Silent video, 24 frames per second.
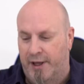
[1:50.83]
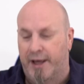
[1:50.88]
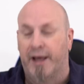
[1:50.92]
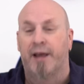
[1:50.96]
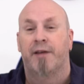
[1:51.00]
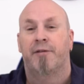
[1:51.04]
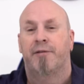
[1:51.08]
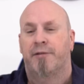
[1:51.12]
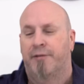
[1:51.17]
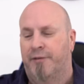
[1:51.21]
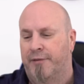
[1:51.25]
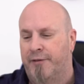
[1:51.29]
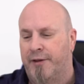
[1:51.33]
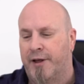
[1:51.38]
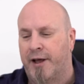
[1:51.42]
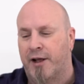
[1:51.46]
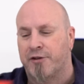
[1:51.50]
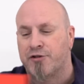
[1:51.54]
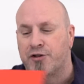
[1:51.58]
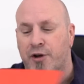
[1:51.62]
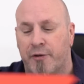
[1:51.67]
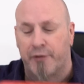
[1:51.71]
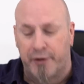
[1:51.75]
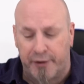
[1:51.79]
hey, I
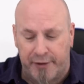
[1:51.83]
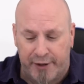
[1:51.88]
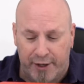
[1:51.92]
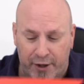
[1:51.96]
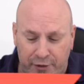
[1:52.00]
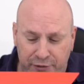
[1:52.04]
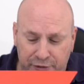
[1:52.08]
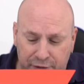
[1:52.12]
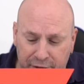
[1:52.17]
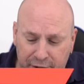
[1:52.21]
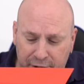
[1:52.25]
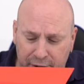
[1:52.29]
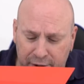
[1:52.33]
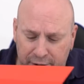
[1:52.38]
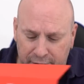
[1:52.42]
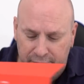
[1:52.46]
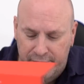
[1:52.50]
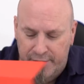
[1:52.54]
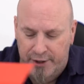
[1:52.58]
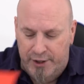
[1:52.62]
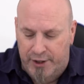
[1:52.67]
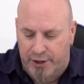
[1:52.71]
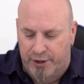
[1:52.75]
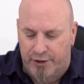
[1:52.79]
got you covered. Anything else in there?
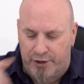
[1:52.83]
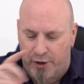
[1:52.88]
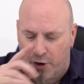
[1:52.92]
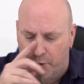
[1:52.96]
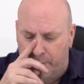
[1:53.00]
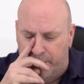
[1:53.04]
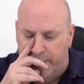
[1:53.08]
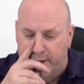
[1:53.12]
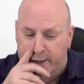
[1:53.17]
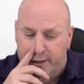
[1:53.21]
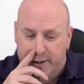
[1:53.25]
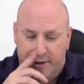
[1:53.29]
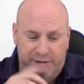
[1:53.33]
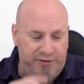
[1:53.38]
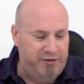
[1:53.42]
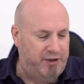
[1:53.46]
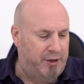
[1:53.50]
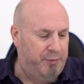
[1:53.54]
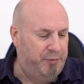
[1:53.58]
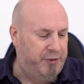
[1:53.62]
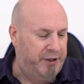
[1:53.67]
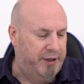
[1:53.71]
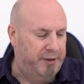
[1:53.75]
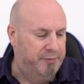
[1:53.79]
Nope, it is
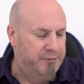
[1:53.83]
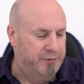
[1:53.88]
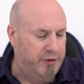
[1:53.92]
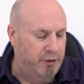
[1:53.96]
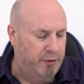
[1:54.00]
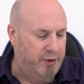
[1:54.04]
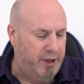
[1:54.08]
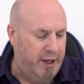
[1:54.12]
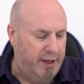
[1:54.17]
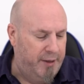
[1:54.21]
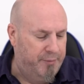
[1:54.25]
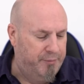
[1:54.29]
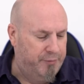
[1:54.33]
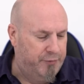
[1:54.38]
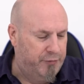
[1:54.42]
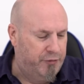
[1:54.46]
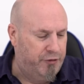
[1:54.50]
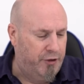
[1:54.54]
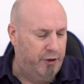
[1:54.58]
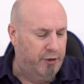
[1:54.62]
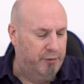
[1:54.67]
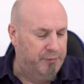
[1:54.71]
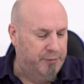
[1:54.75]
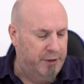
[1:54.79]
empty. Okay,
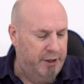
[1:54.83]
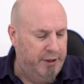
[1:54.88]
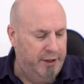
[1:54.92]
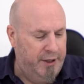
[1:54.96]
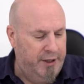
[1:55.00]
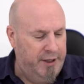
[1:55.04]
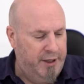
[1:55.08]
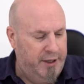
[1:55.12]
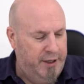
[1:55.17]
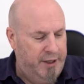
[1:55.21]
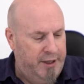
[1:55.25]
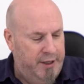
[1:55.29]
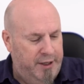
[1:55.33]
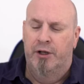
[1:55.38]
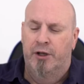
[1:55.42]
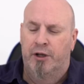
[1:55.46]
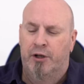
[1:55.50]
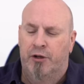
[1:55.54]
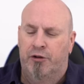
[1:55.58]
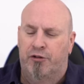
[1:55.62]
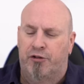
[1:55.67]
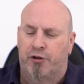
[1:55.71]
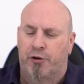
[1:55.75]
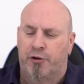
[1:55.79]
so
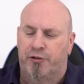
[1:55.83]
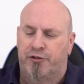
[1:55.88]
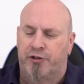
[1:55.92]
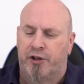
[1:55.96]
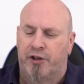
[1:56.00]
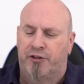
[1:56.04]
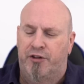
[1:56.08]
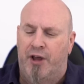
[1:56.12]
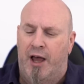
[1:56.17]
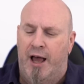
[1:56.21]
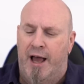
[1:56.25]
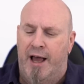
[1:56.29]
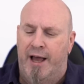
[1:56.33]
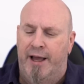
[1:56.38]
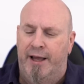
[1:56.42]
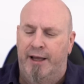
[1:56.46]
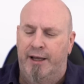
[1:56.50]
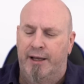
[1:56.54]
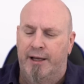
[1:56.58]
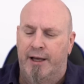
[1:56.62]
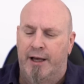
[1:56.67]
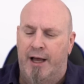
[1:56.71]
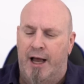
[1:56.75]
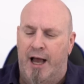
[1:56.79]
so it says,
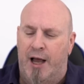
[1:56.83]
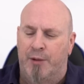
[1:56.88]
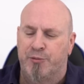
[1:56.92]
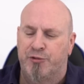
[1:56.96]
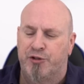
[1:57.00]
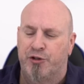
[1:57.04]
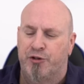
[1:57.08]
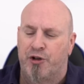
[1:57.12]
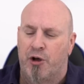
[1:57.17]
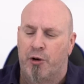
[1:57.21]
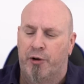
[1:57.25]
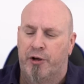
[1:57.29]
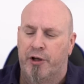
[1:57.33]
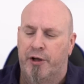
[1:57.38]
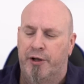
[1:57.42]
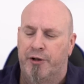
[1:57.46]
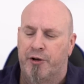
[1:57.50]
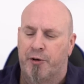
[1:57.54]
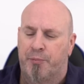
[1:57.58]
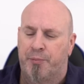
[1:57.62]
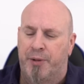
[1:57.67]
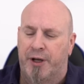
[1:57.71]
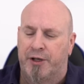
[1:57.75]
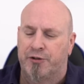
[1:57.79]
hi, I'm Judoka,
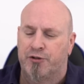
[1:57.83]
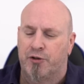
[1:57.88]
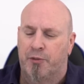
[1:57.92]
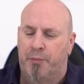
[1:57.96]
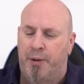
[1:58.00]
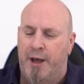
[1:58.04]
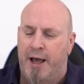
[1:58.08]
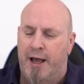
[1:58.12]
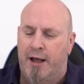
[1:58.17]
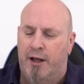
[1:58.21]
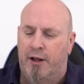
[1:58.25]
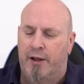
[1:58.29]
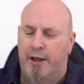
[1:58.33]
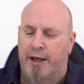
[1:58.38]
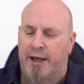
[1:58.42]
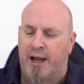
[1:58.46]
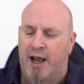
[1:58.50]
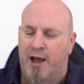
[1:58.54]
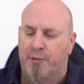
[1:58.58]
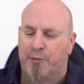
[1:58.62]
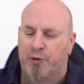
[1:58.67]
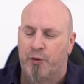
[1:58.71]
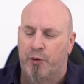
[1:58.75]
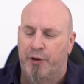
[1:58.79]
your Pixel pal,
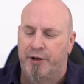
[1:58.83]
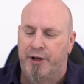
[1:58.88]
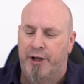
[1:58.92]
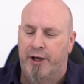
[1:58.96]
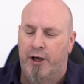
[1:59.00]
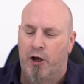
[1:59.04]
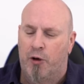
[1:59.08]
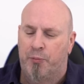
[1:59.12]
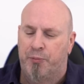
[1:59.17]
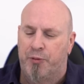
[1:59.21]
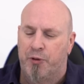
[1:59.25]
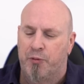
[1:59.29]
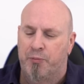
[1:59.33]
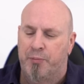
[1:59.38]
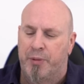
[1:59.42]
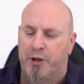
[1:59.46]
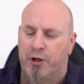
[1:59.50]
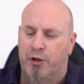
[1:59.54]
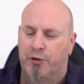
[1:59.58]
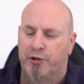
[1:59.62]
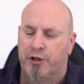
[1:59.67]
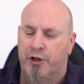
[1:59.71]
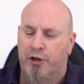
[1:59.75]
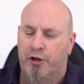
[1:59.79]
and I'm going to help you
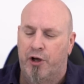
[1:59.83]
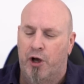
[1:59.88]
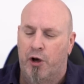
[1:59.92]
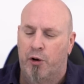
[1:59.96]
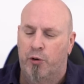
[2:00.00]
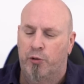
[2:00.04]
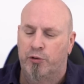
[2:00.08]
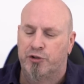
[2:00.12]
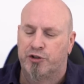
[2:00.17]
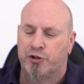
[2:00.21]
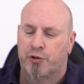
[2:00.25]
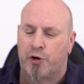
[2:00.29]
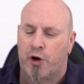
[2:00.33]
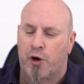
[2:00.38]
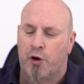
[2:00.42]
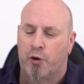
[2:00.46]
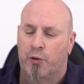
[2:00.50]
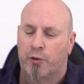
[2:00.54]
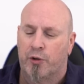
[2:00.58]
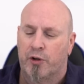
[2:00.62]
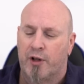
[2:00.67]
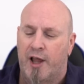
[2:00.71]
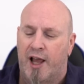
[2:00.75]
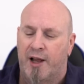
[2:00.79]
build and code your
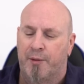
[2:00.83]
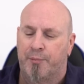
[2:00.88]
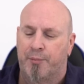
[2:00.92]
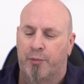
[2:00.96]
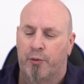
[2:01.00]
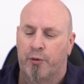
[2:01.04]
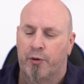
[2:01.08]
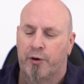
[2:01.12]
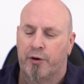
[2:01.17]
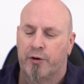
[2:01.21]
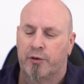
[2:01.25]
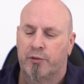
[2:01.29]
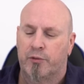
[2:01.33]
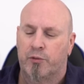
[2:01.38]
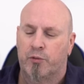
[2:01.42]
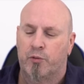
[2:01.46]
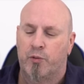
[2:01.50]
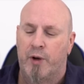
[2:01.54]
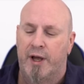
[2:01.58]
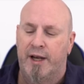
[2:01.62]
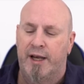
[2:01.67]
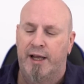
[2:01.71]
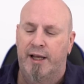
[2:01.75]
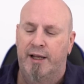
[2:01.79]
own light board.
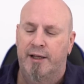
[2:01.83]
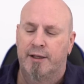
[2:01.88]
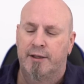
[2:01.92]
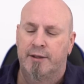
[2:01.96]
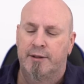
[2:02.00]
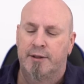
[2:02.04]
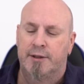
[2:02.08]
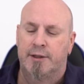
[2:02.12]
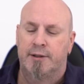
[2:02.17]
Ready?